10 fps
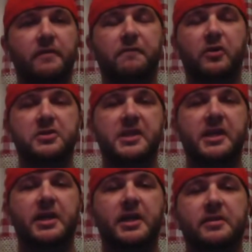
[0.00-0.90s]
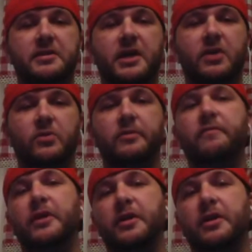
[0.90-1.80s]
The first thing in the title of
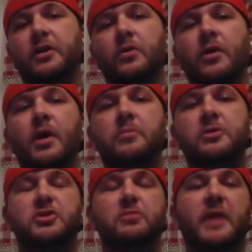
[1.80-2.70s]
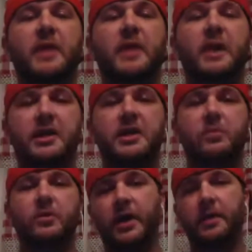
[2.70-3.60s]
your video, put your main
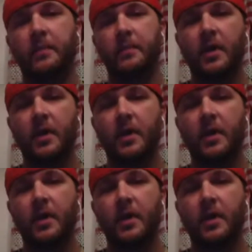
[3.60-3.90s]
keyword, right?